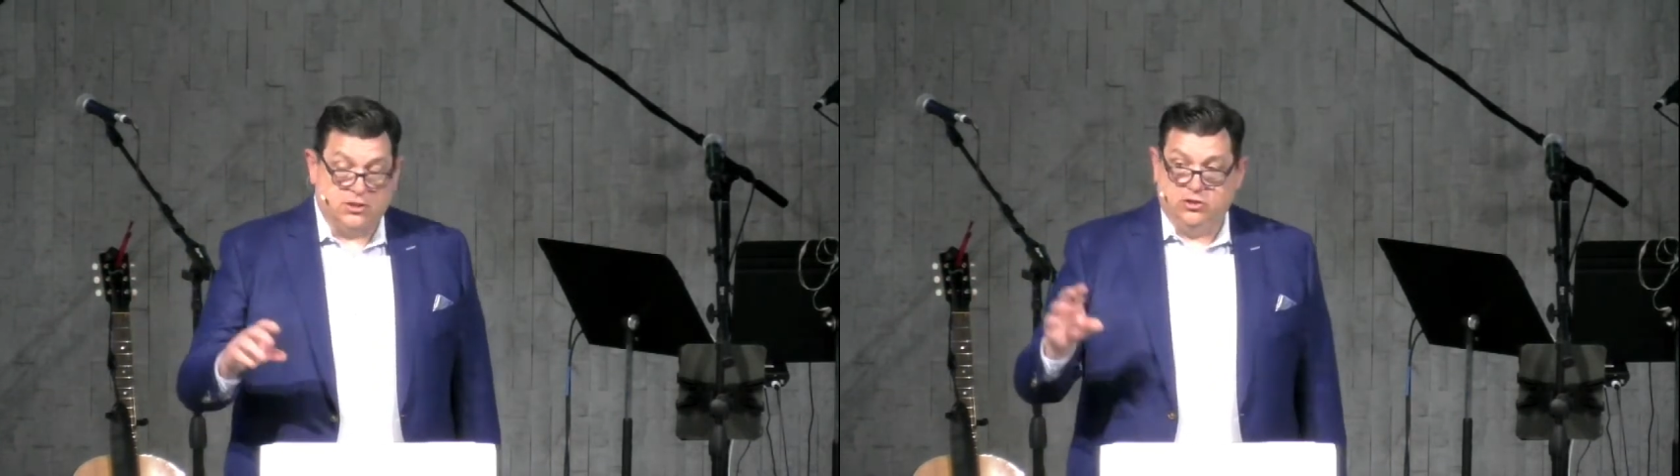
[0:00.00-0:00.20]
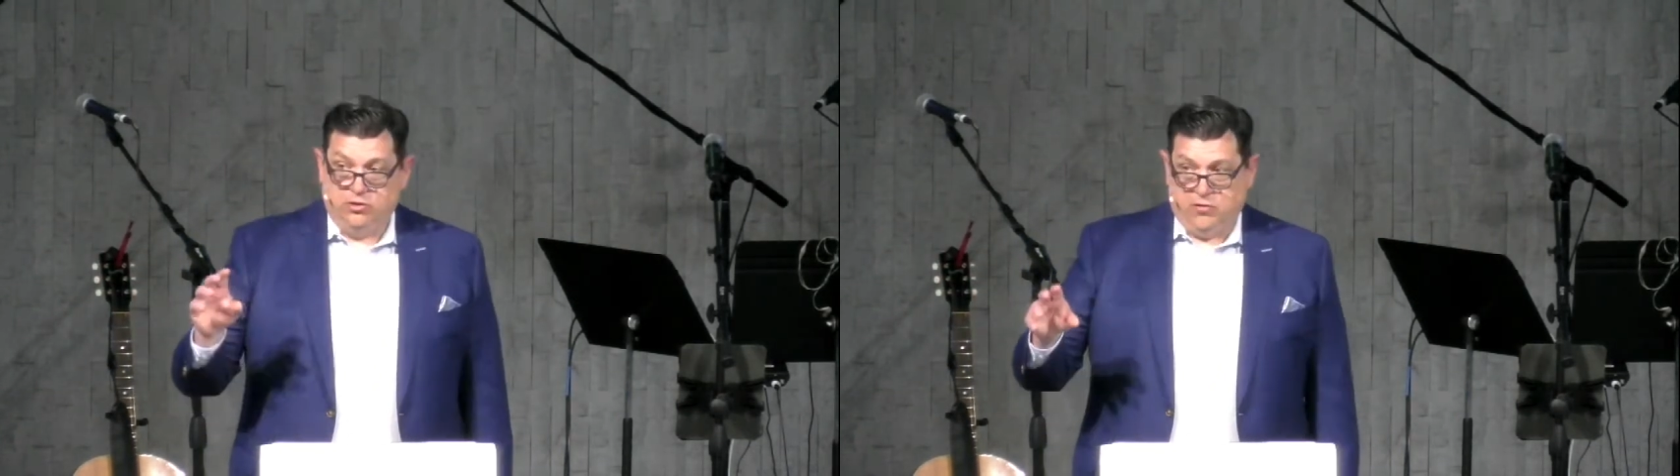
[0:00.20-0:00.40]

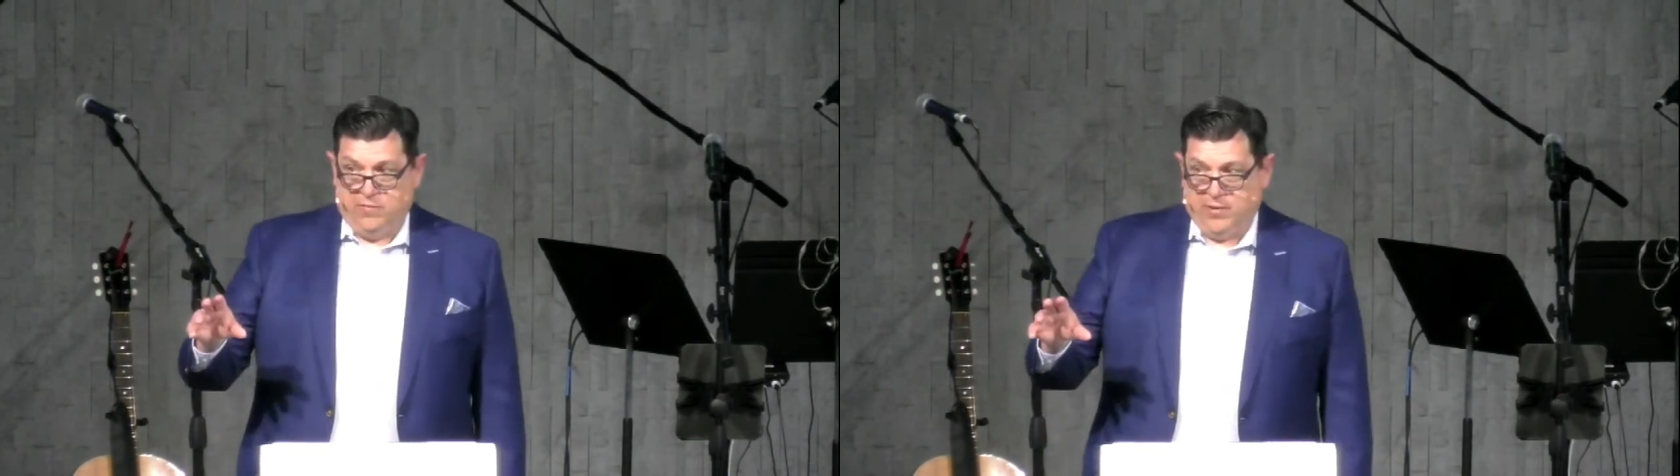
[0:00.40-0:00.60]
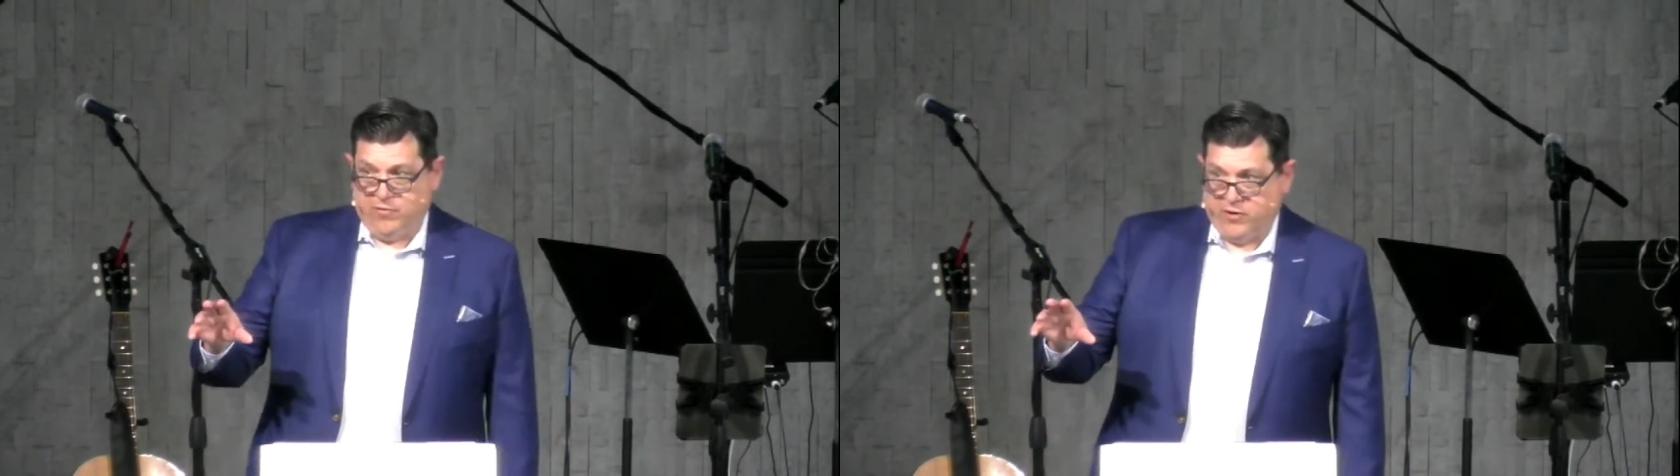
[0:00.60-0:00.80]
and do you
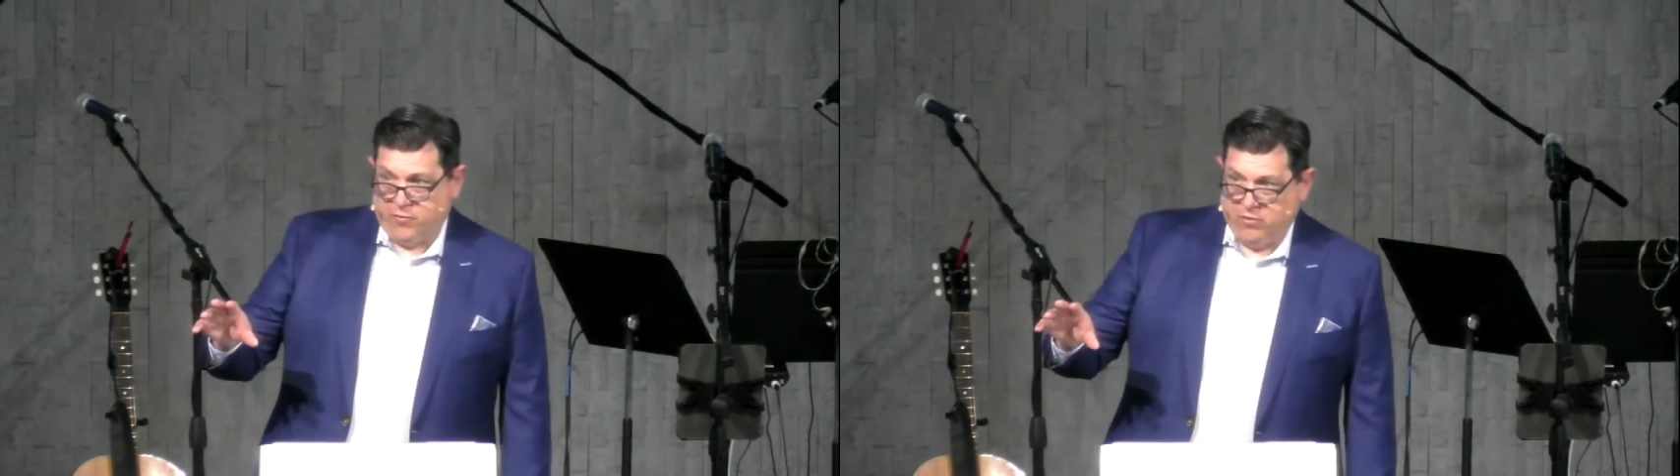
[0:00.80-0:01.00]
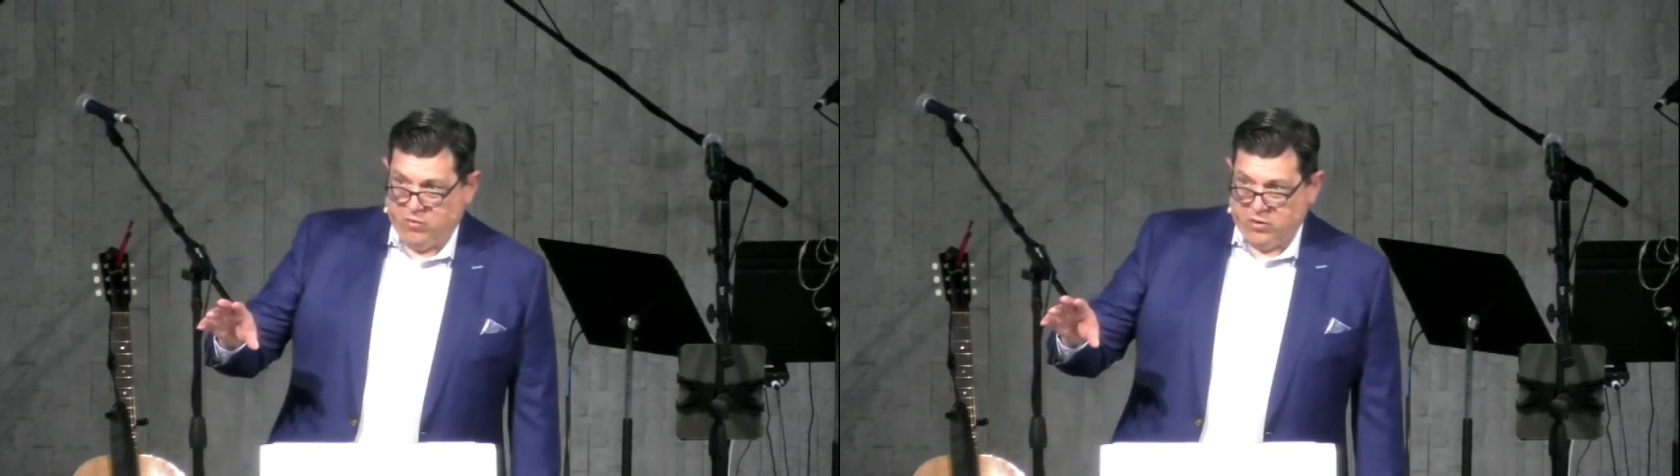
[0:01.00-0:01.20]
remember their
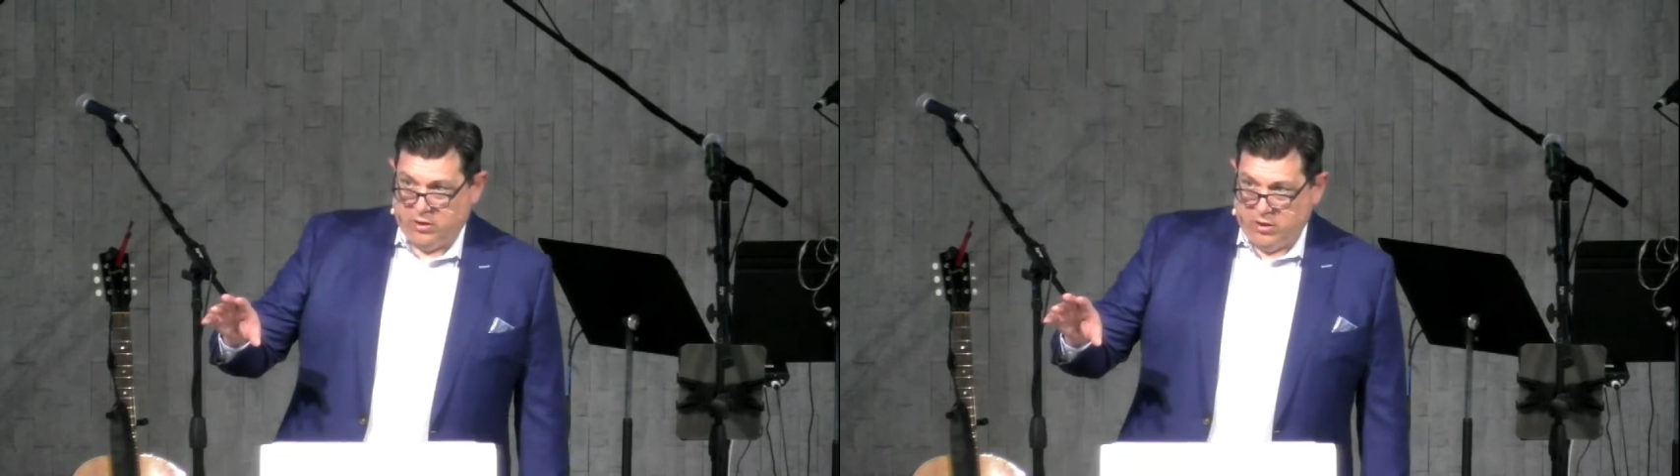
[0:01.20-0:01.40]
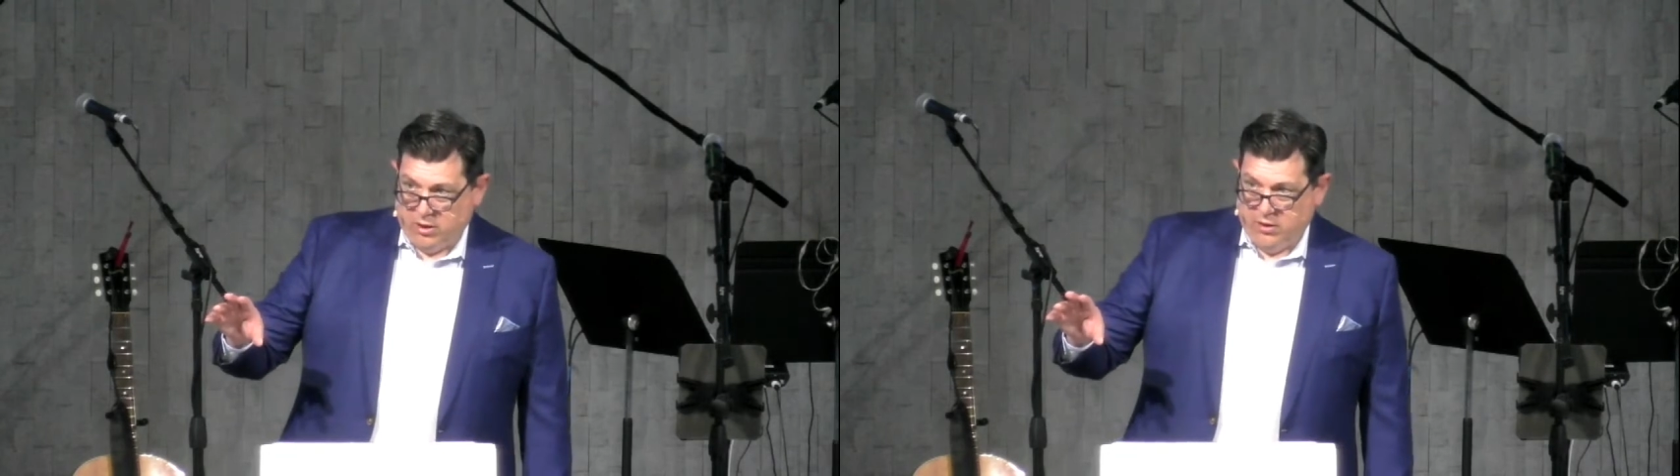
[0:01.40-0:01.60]

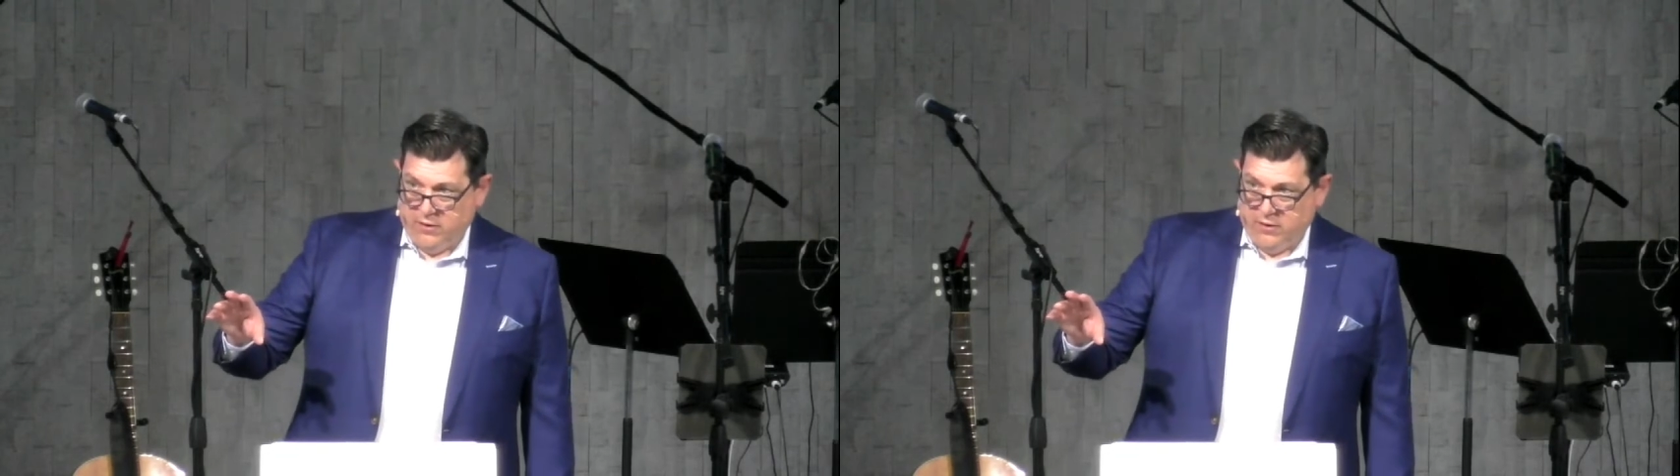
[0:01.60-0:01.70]
reward?